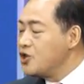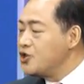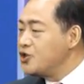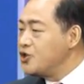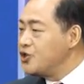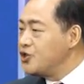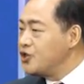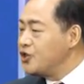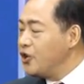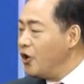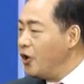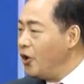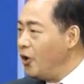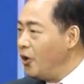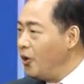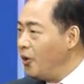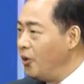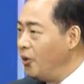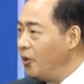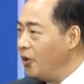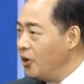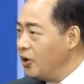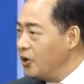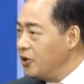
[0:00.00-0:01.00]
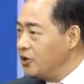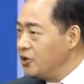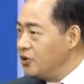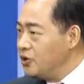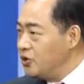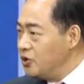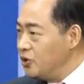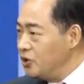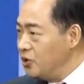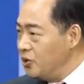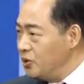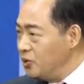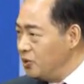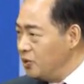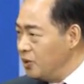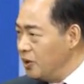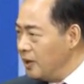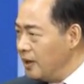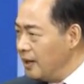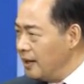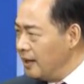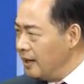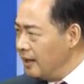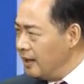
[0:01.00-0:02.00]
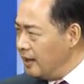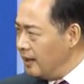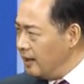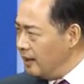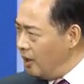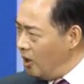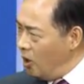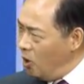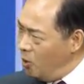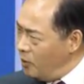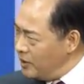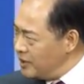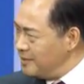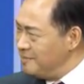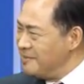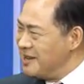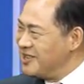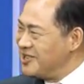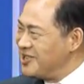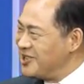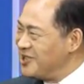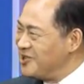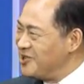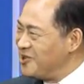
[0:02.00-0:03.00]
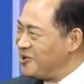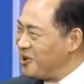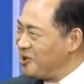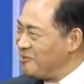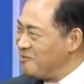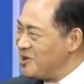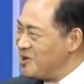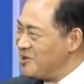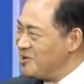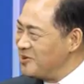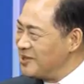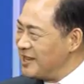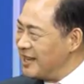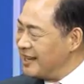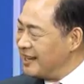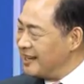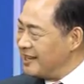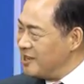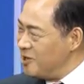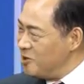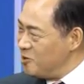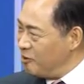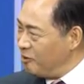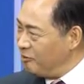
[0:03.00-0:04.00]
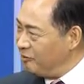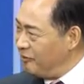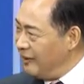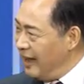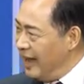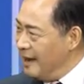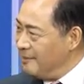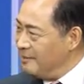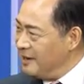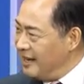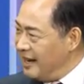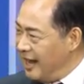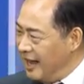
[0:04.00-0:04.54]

So you always mention your music in your family,